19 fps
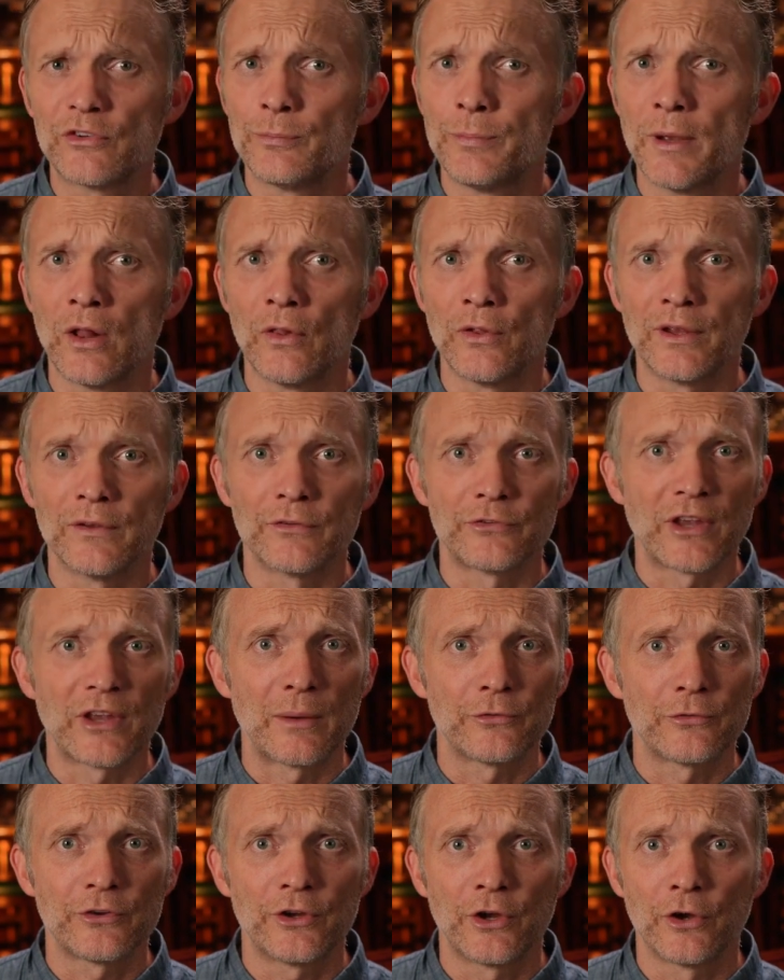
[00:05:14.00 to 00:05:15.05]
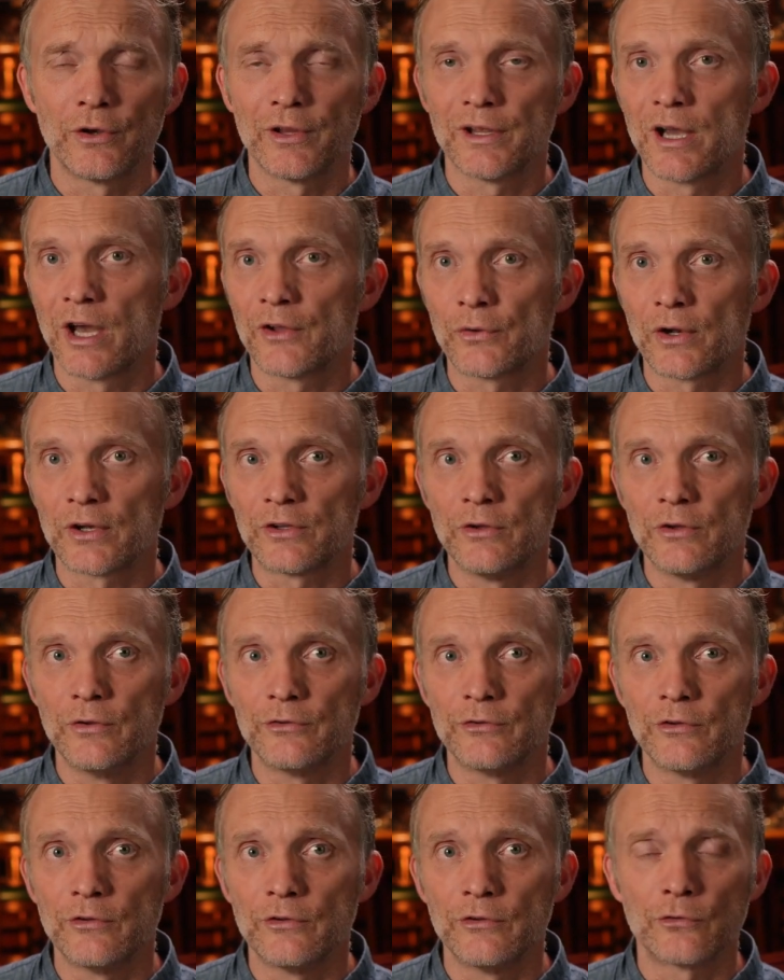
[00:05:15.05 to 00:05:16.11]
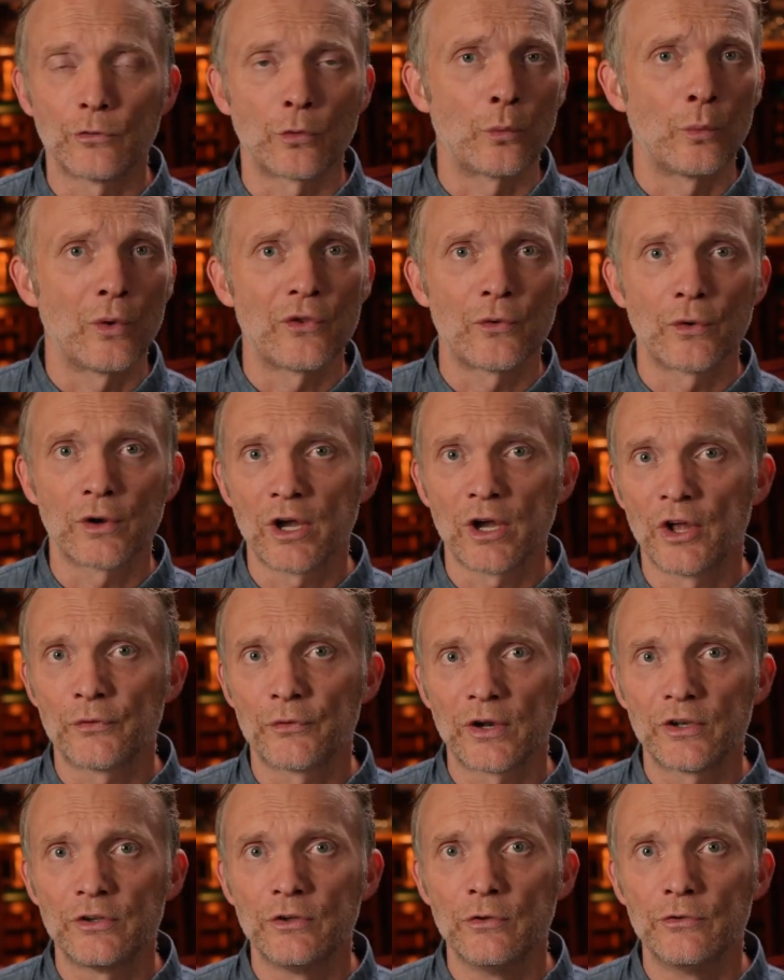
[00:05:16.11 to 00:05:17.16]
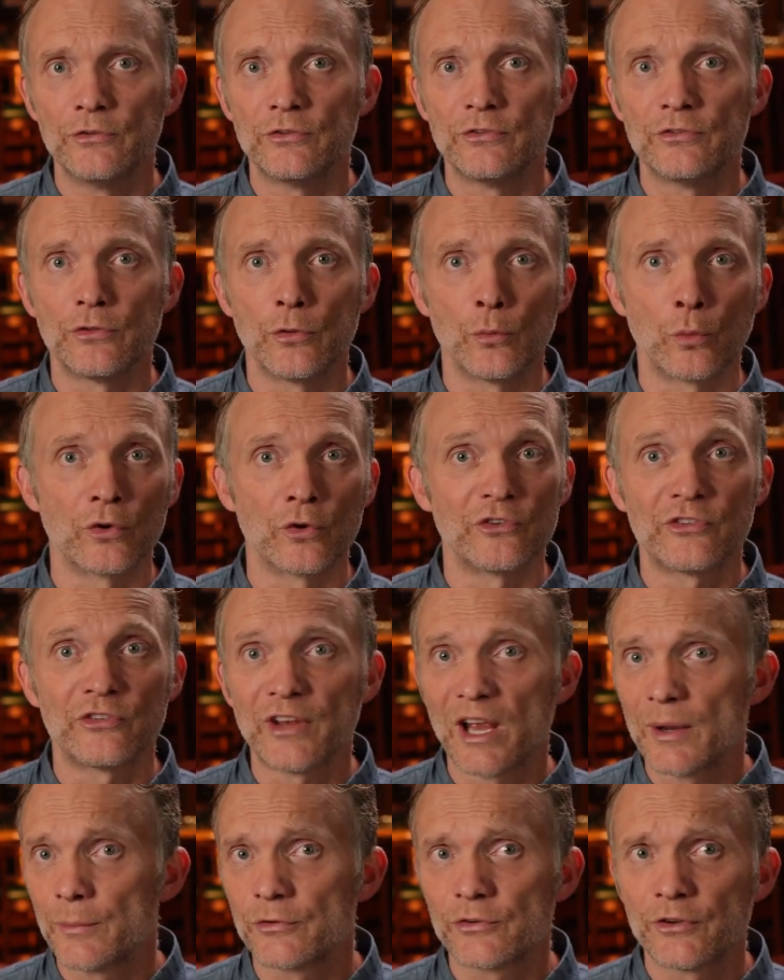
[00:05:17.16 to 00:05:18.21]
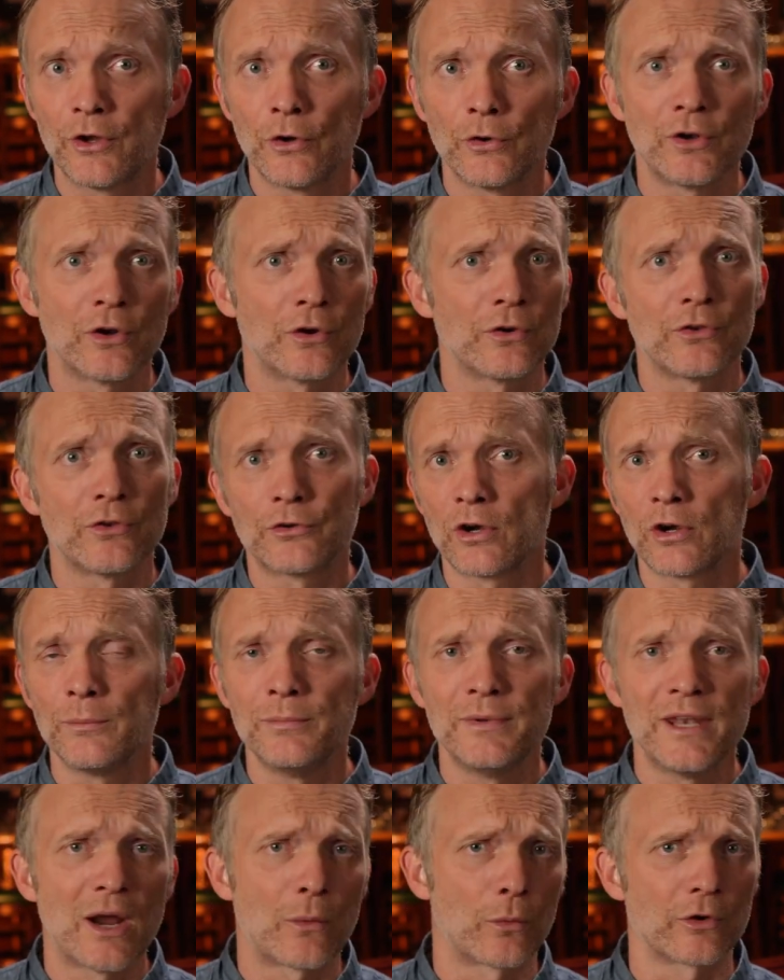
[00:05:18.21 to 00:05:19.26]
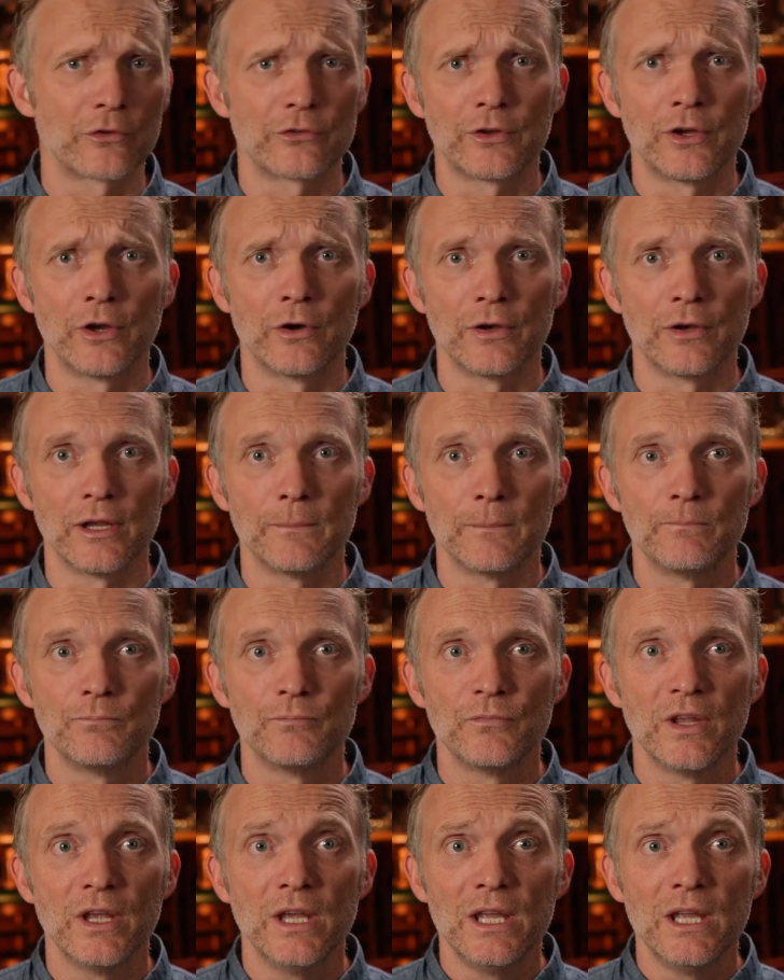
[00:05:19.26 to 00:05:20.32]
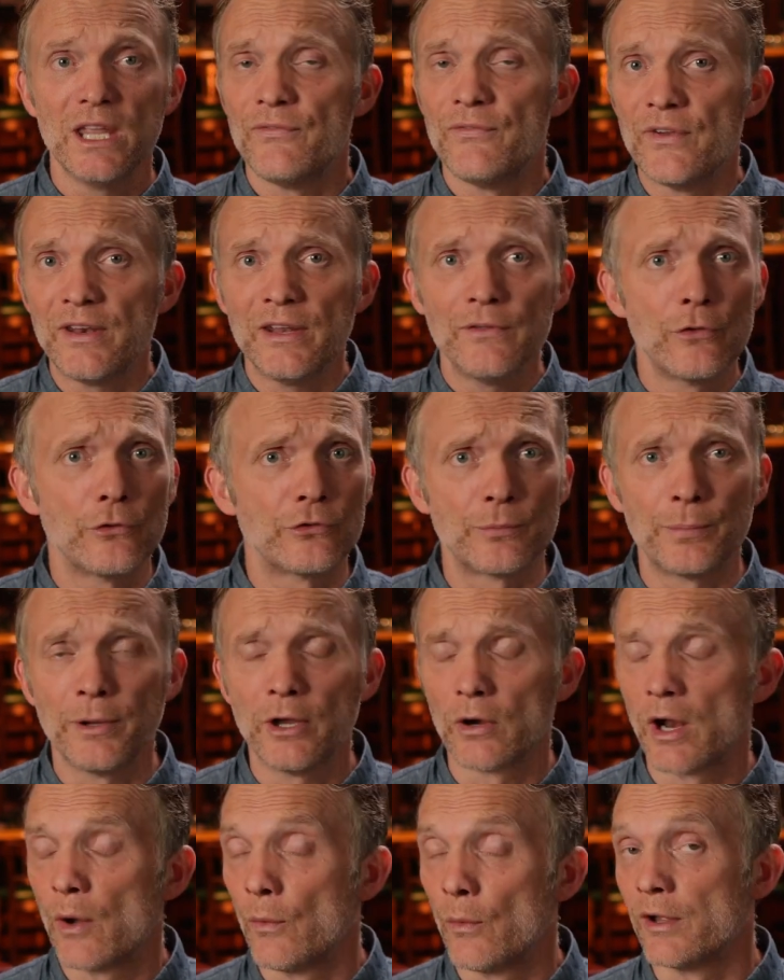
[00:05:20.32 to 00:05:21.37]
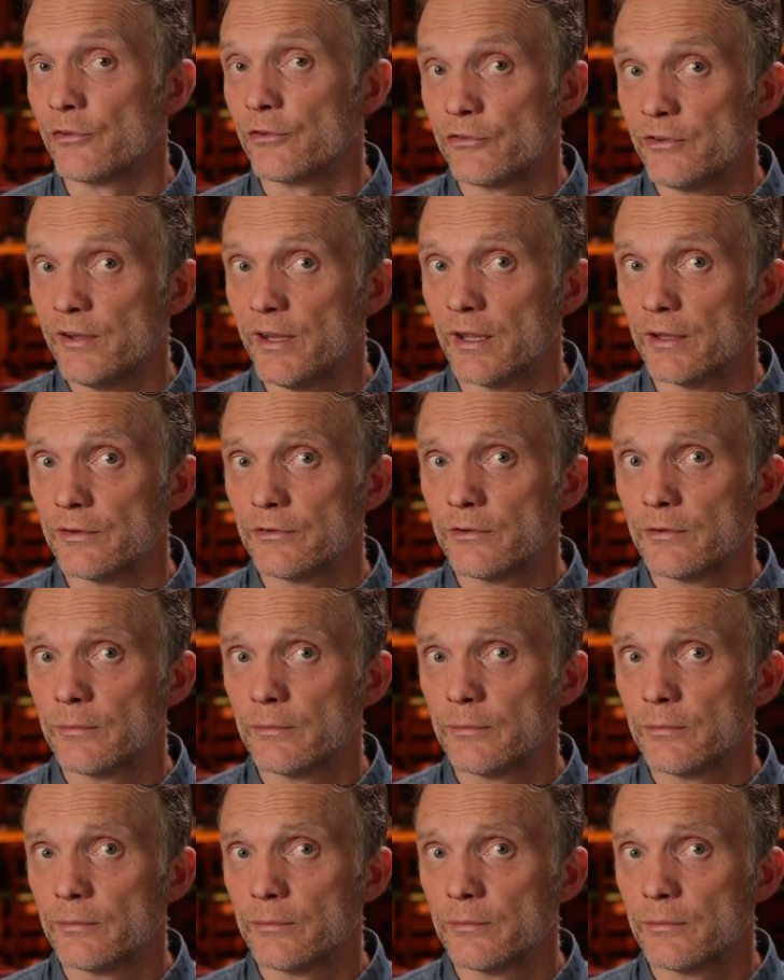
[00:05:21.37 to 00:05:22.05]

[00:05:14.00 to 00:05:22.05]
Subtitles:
spelling of cybersecurity a contract uses or whether a contract uses the word cybersecurity or the term network security. If any of those appear, I want to see it.